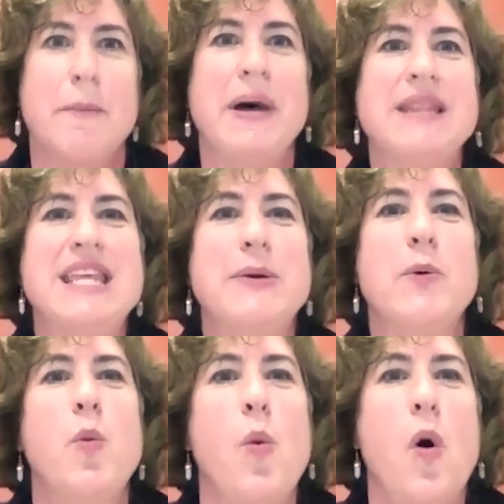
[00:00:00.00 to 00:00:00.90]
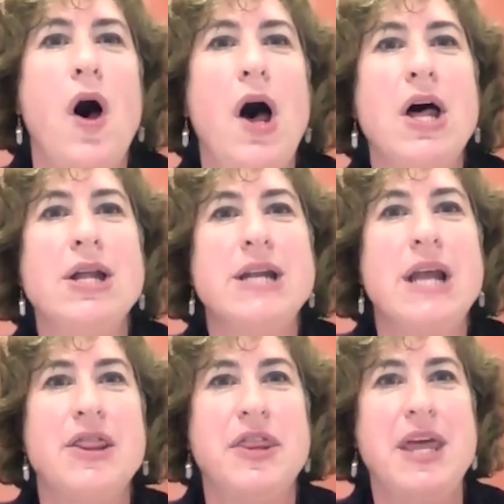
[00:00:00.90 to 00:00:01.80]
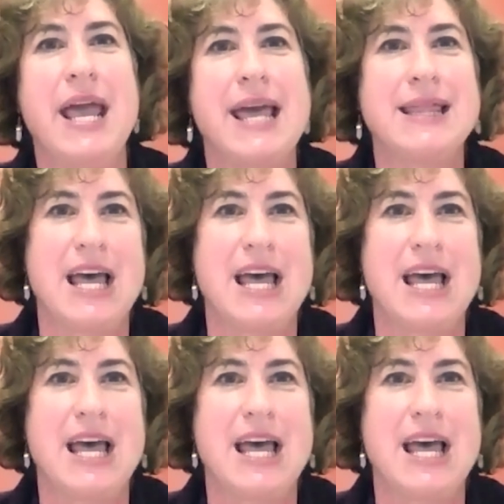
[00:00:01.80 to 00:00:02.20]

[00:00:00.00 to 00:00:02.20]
But the one thing